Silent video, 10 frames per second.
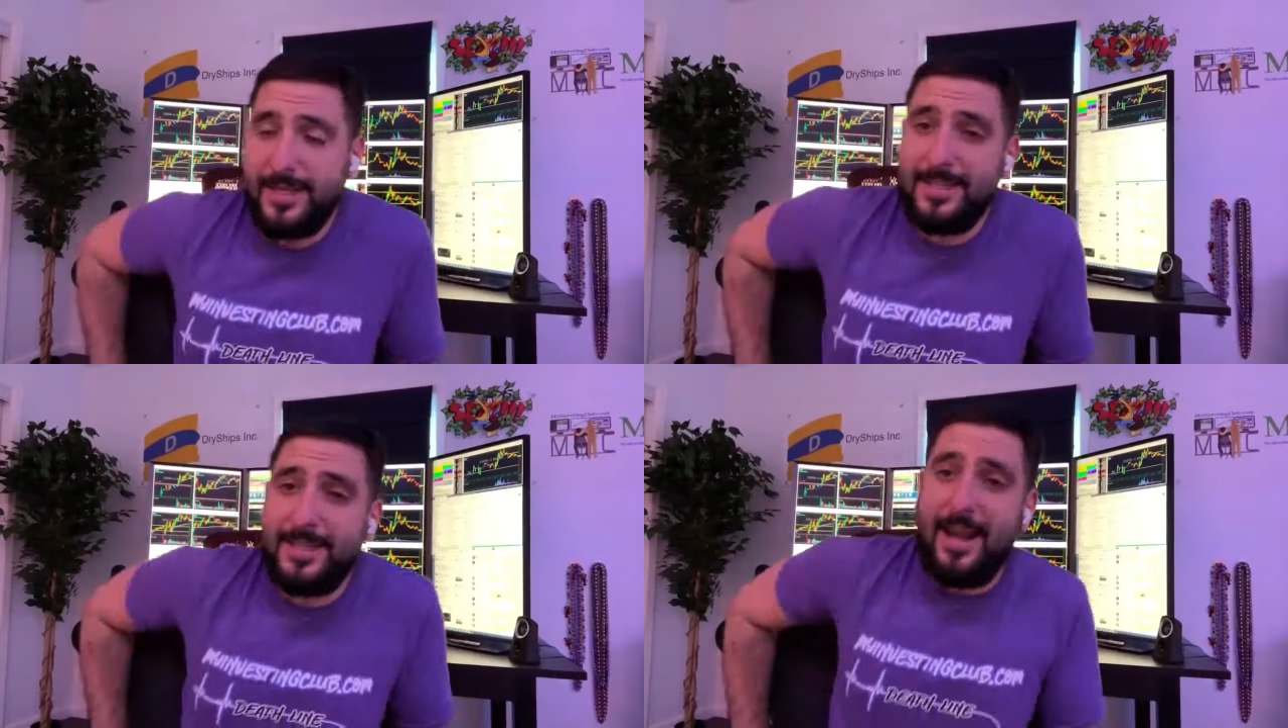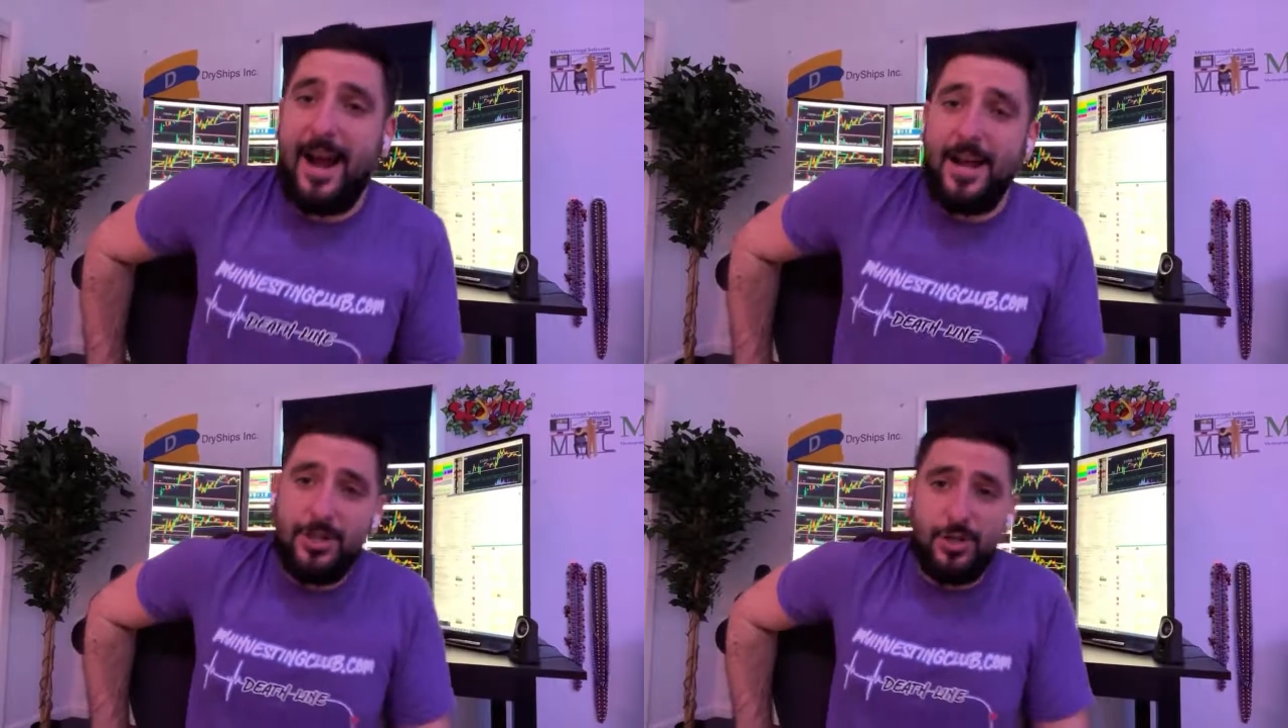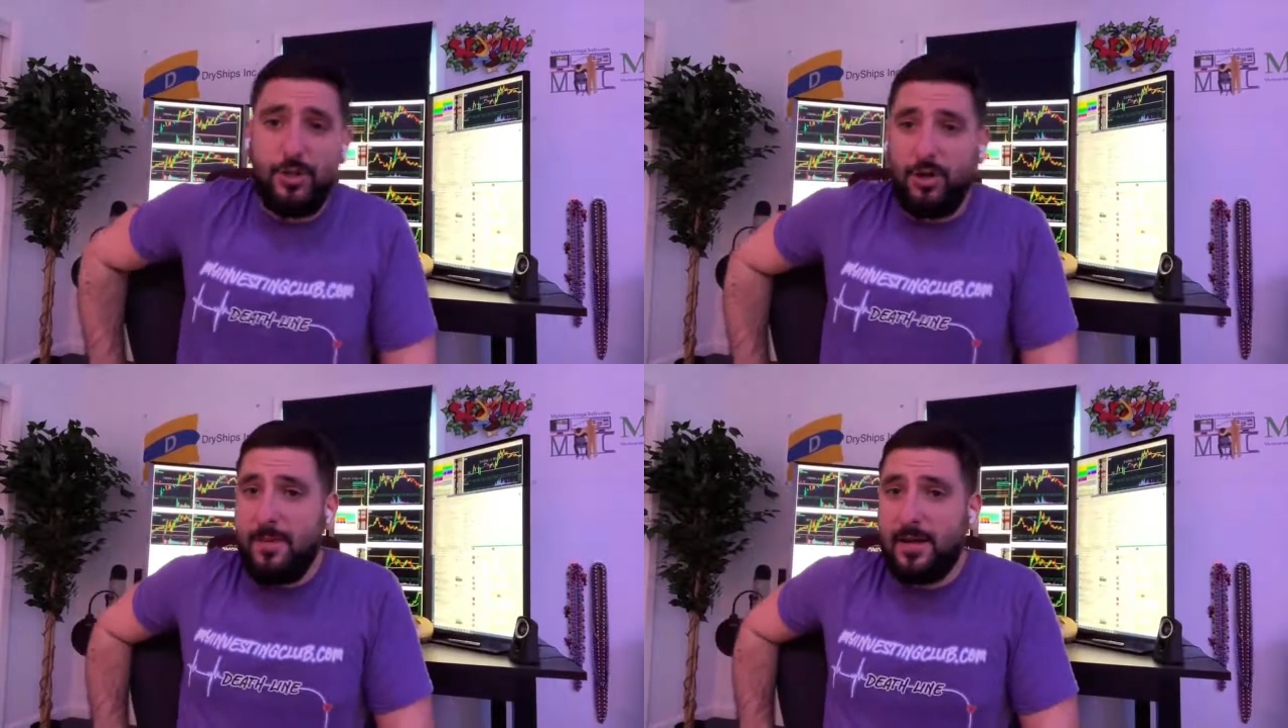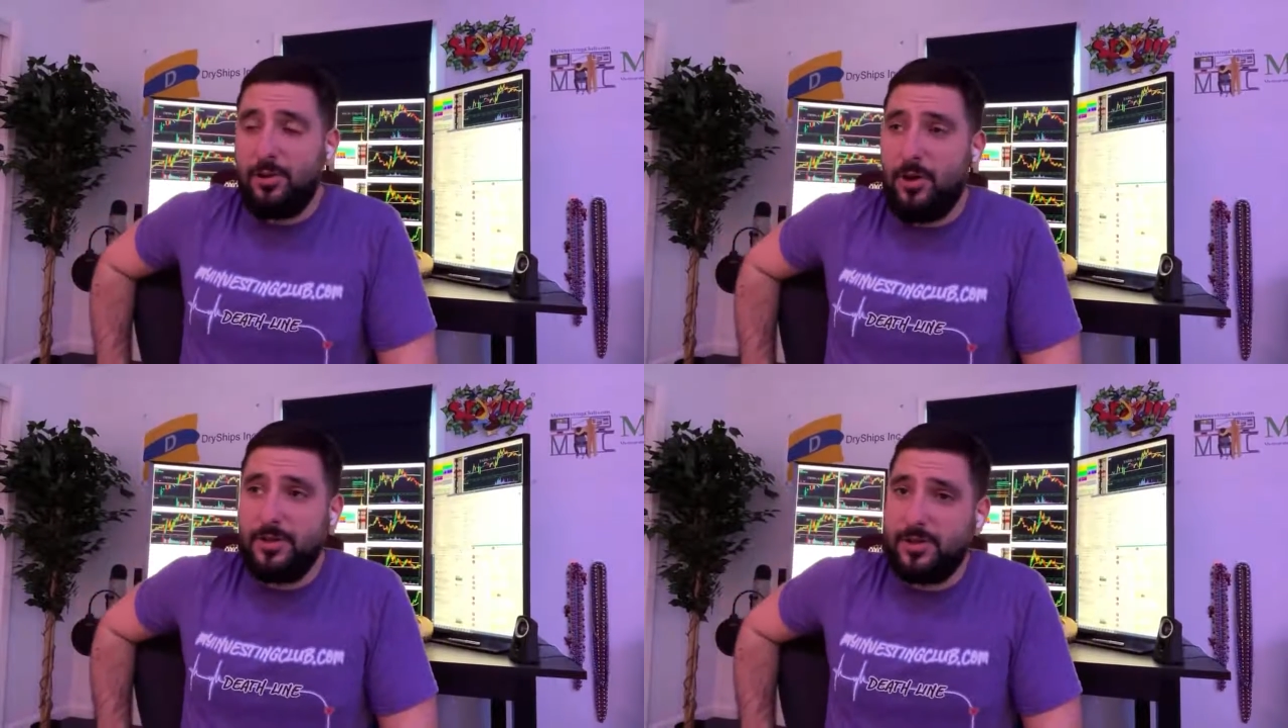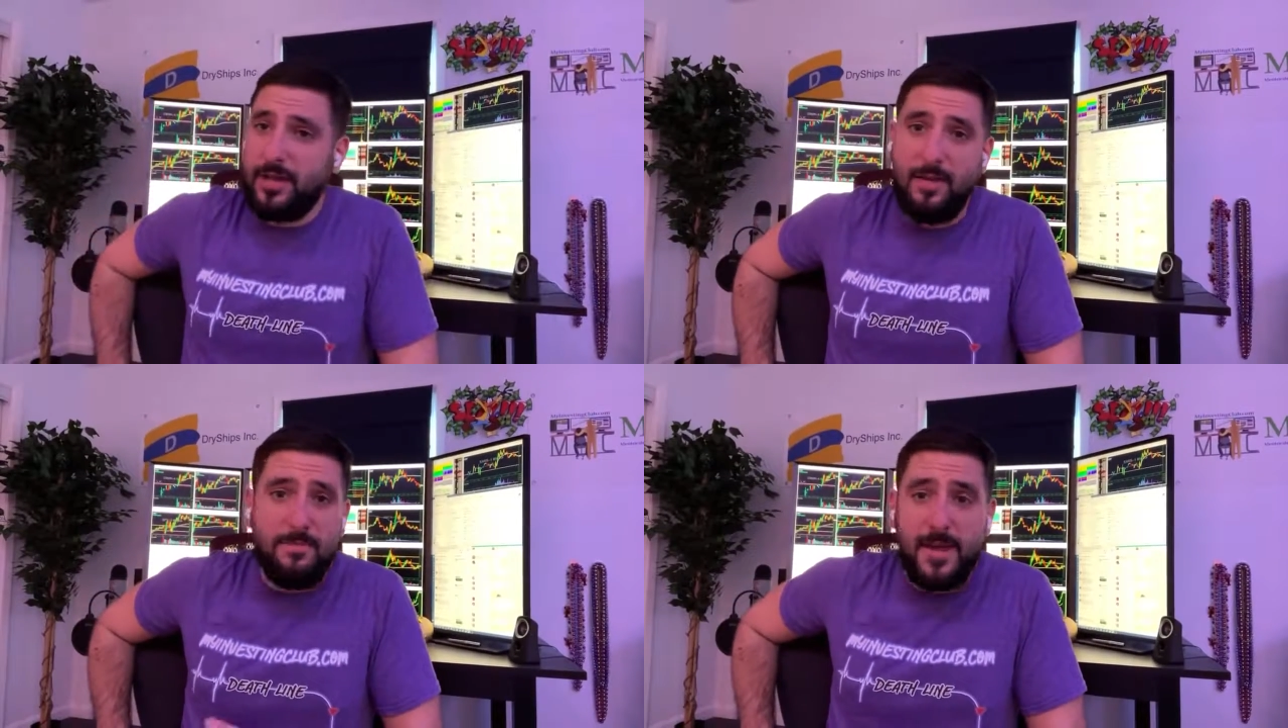is that I just took my loss
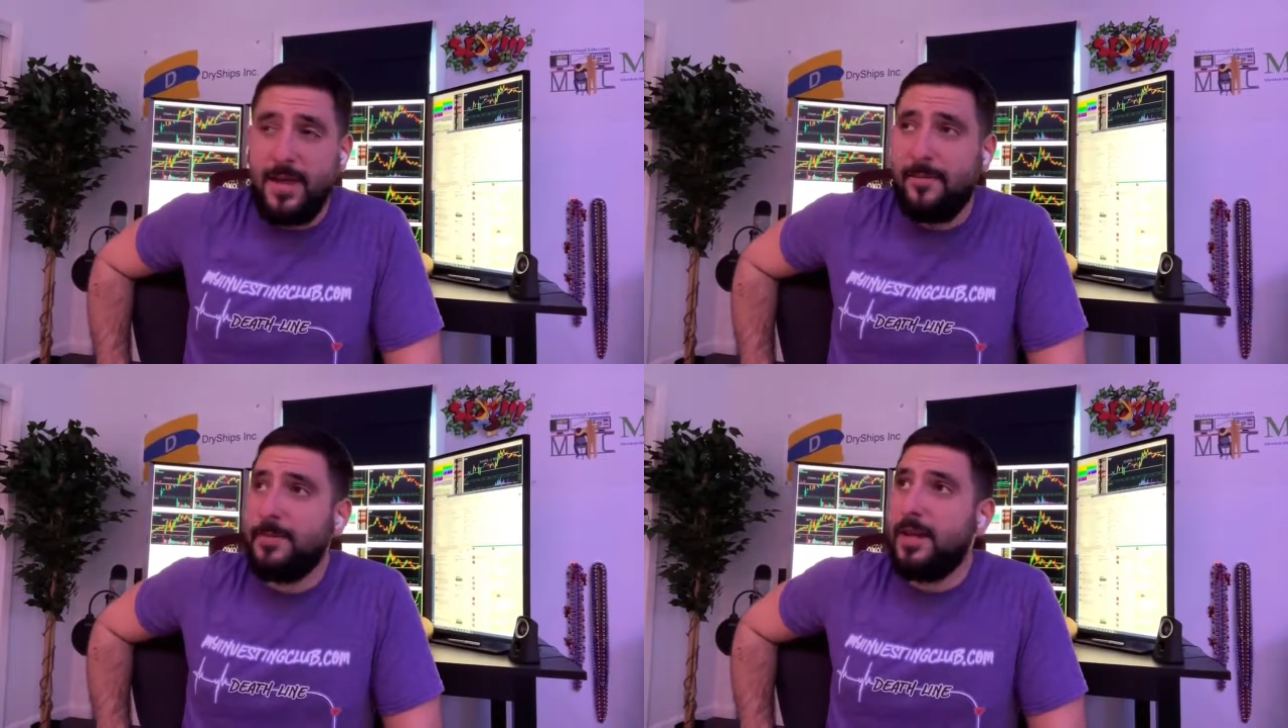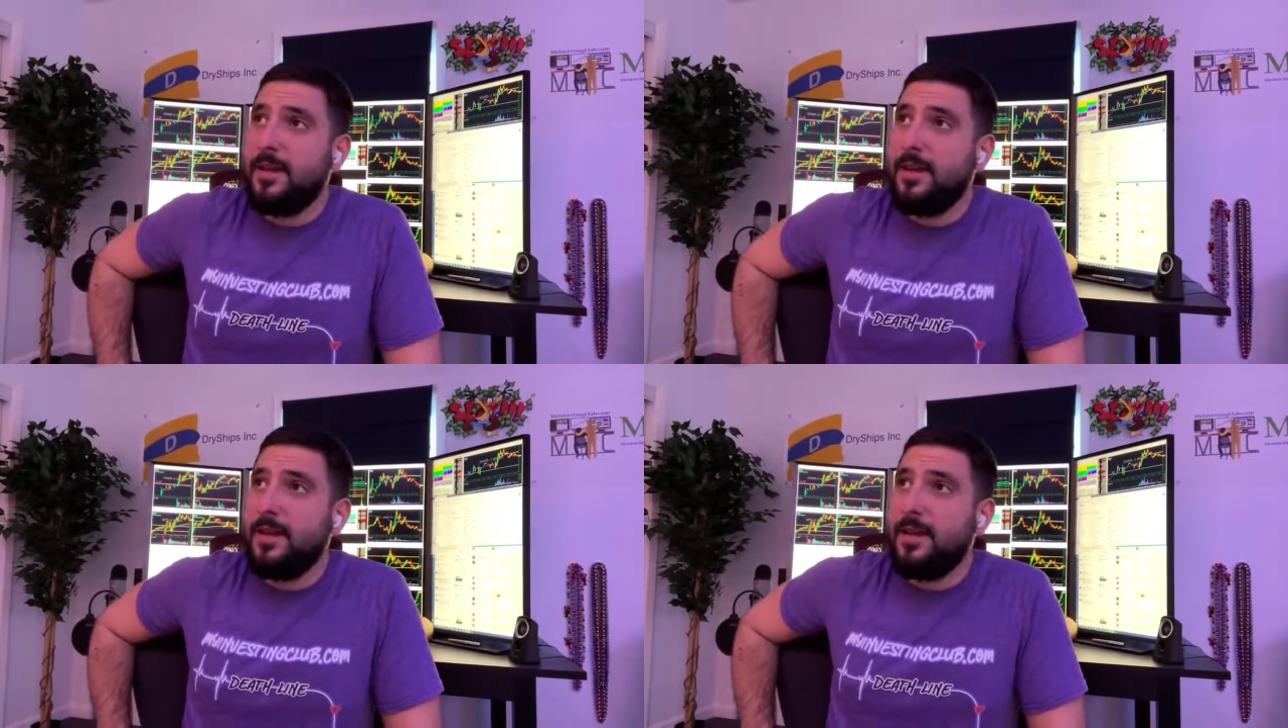like a man.